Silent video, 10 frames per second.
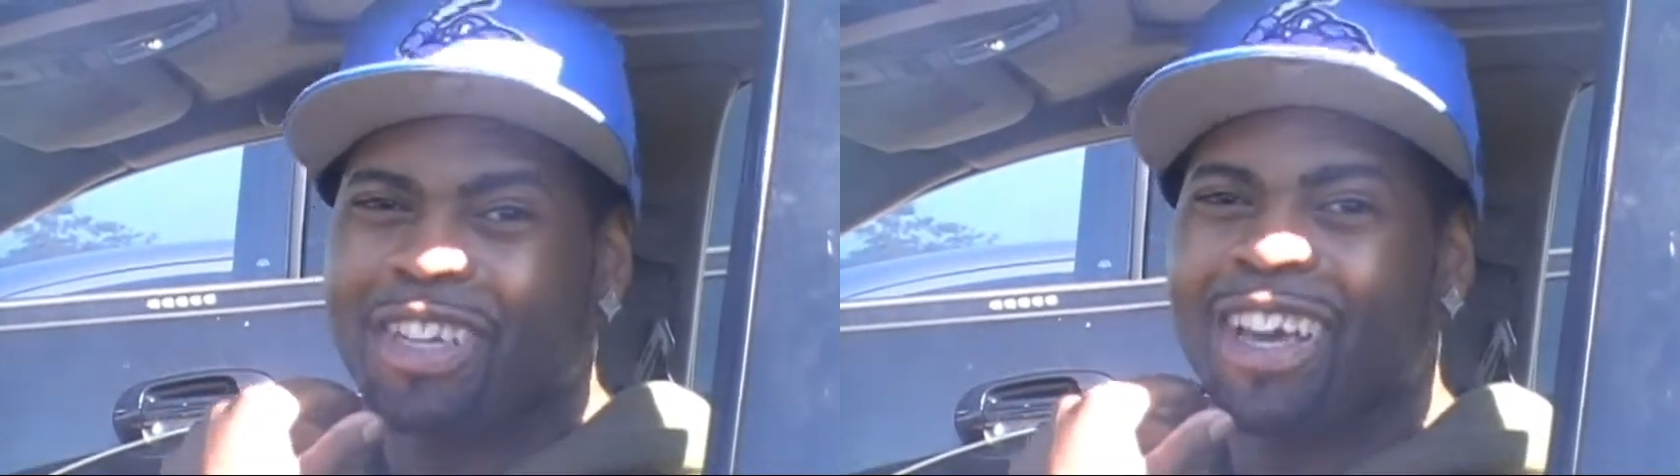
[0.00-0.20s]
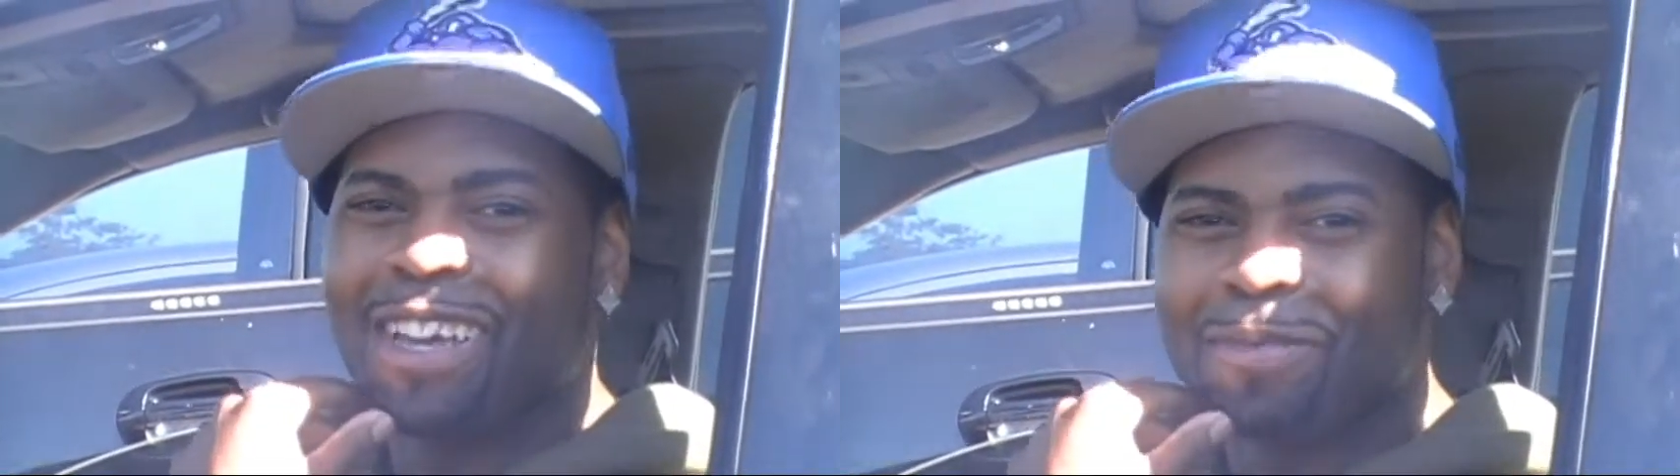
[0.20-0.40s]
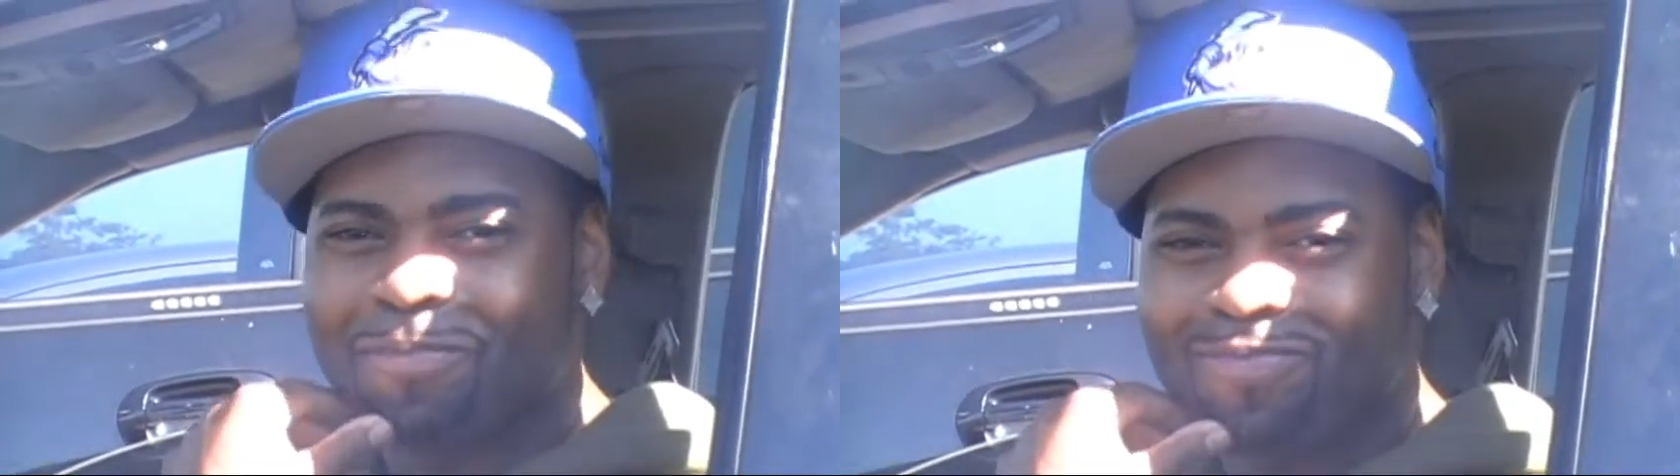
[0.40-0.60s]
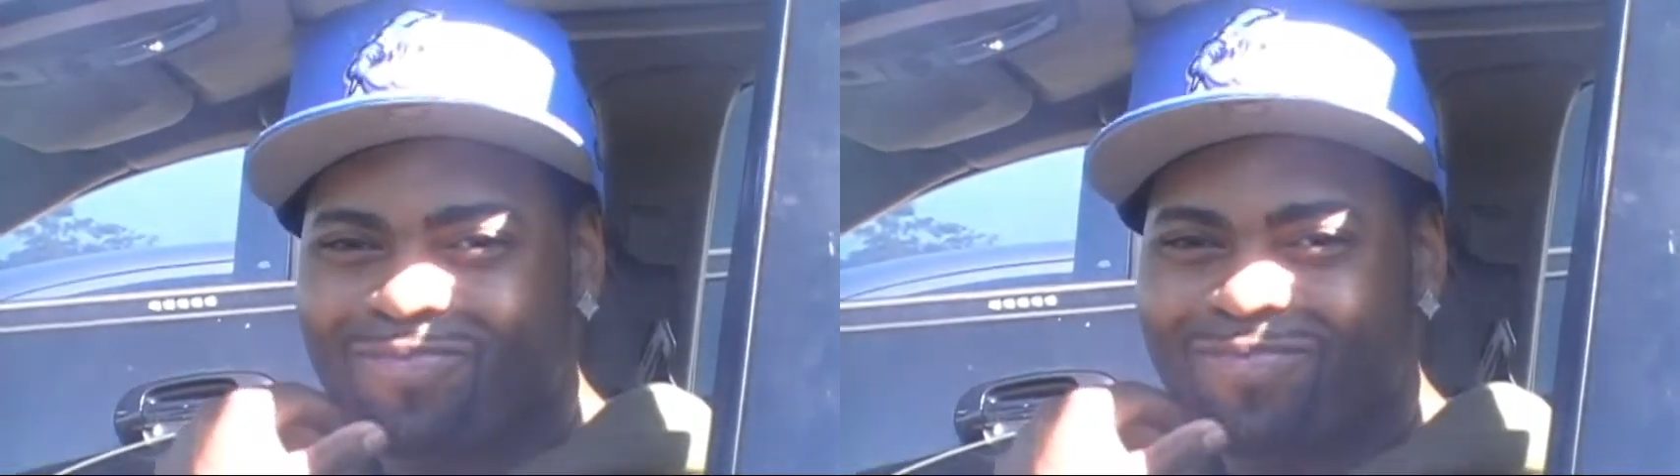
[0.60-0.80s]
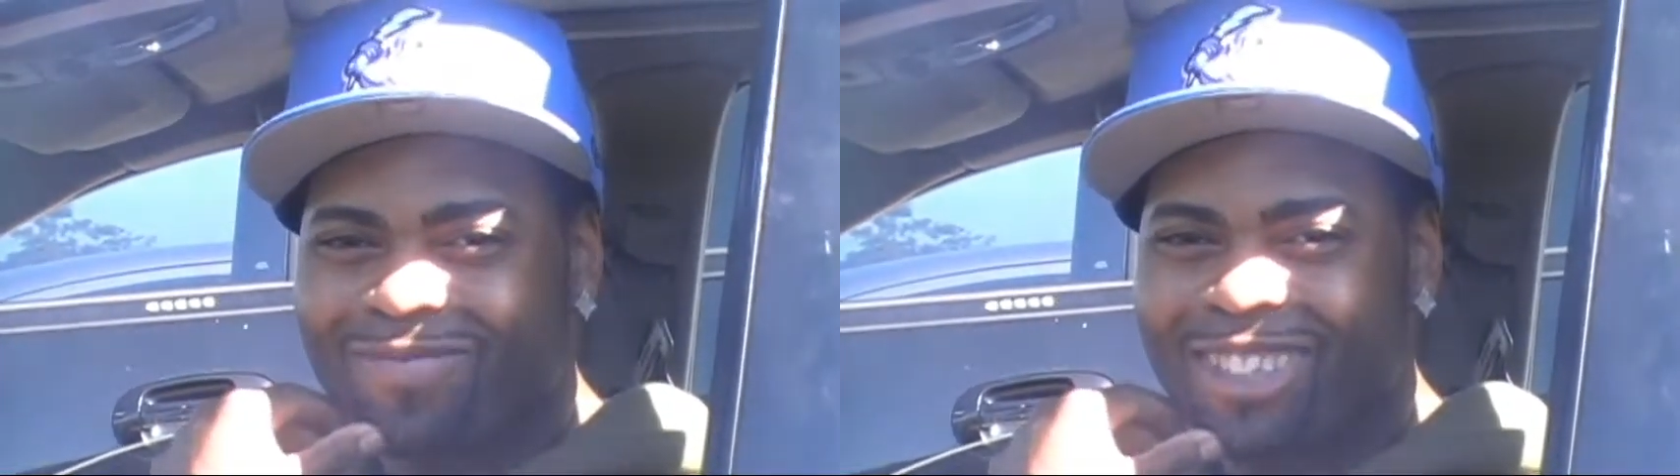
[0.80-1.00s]
game
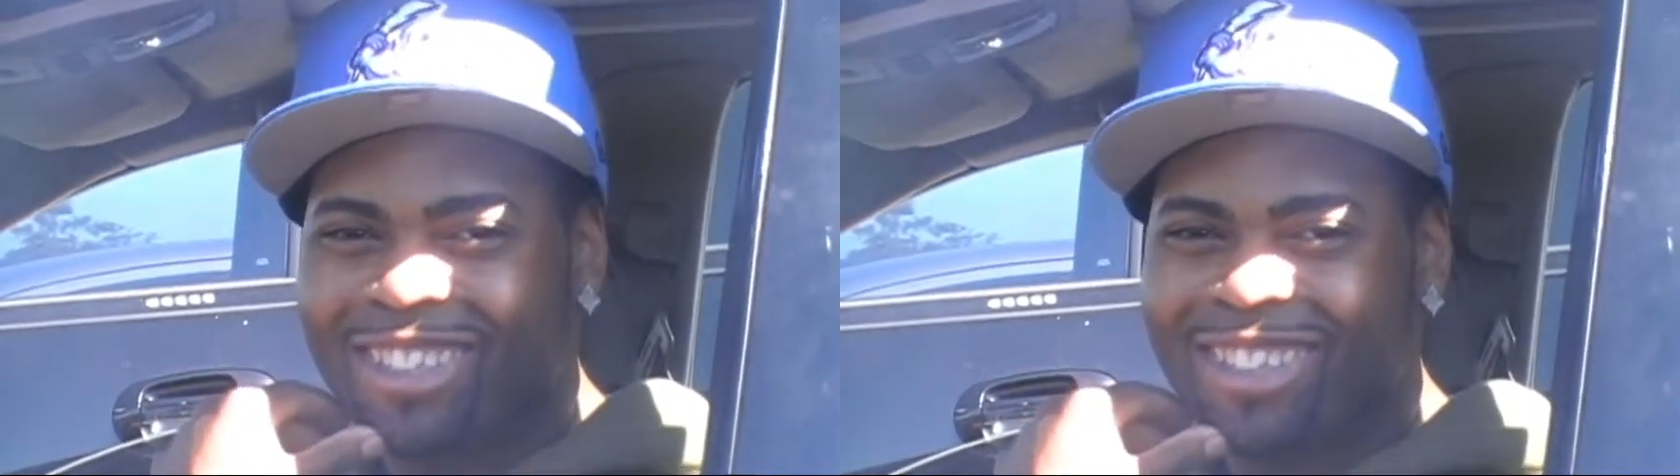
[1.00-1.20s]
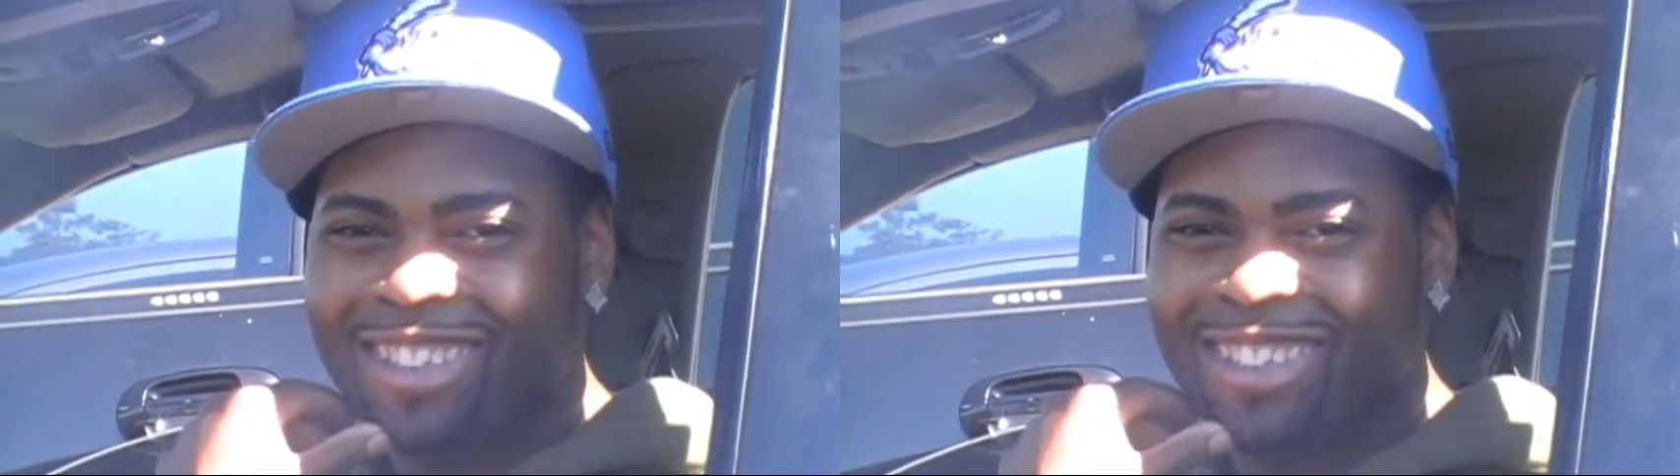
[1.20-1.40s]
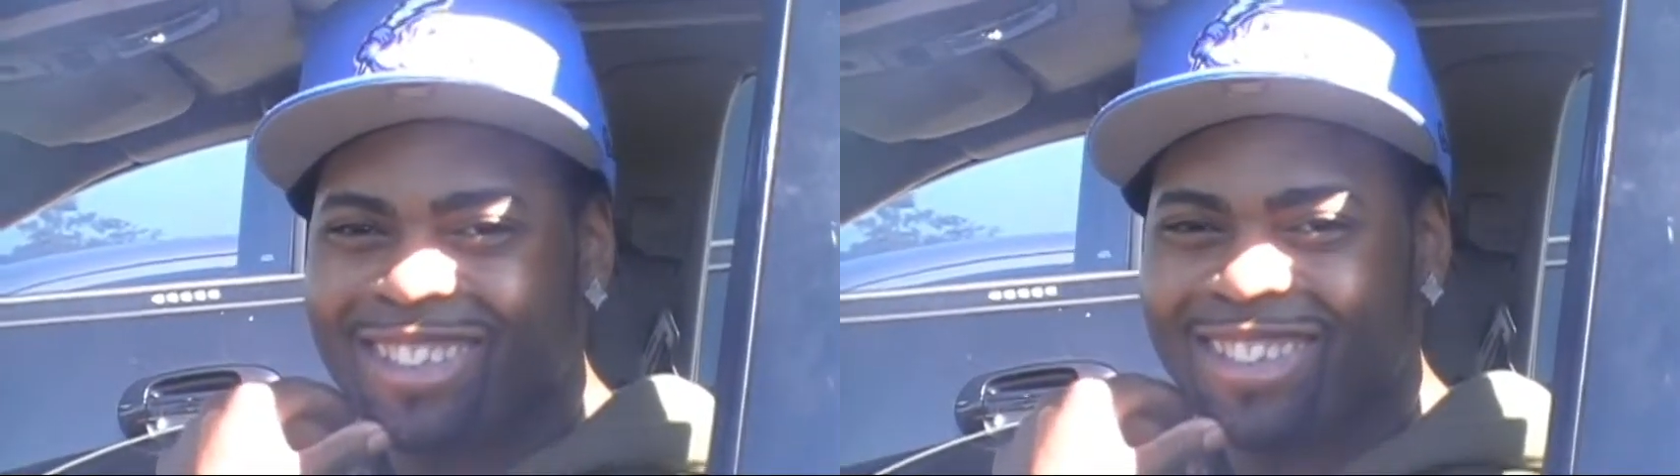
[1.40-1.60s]
this season.